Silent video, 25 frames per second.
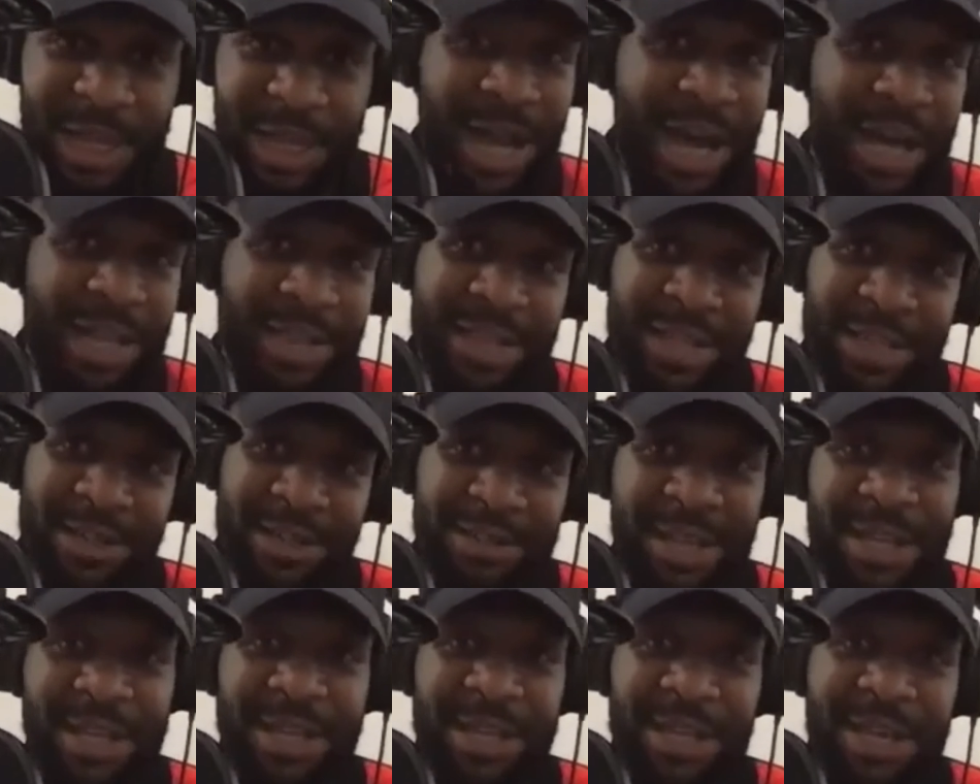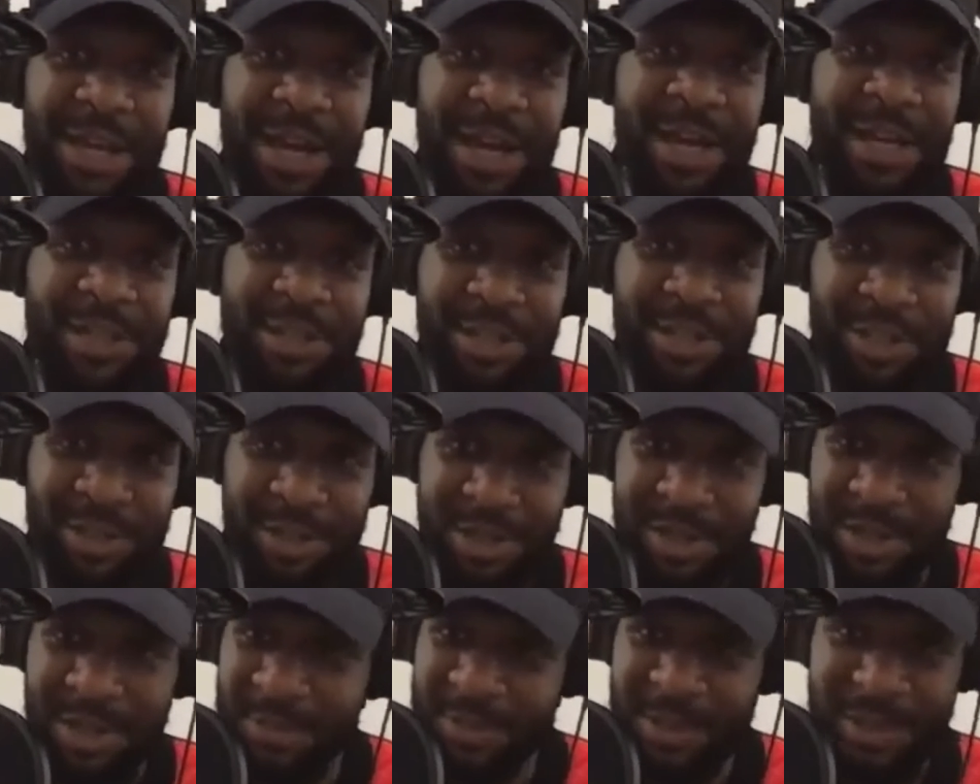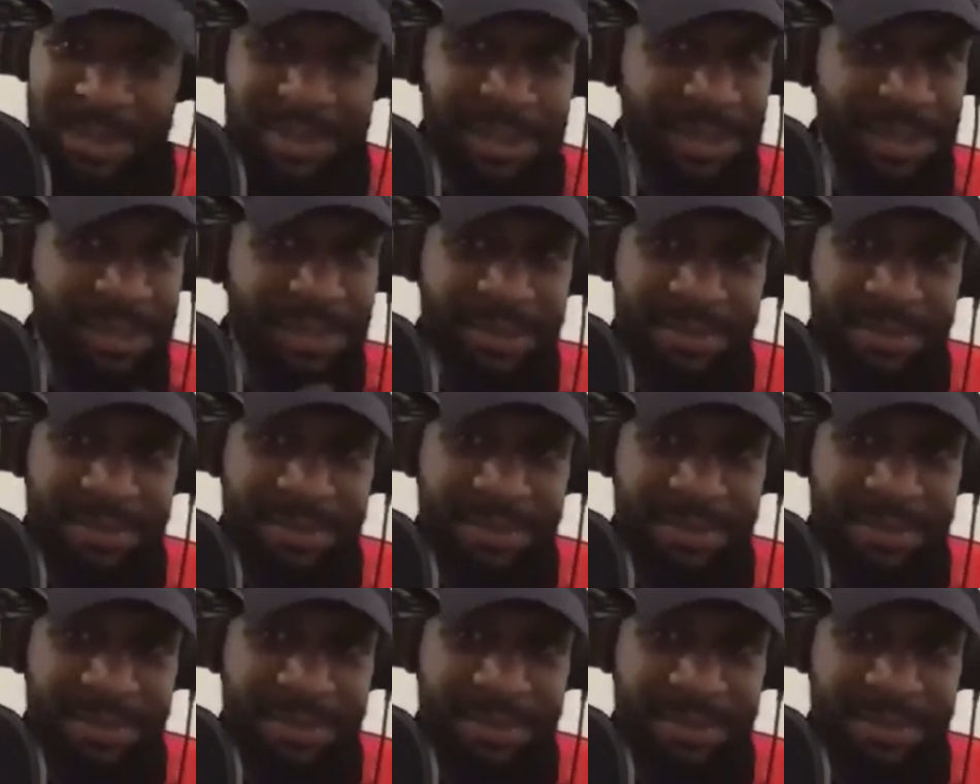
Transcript: I think if they get Andre Drummond,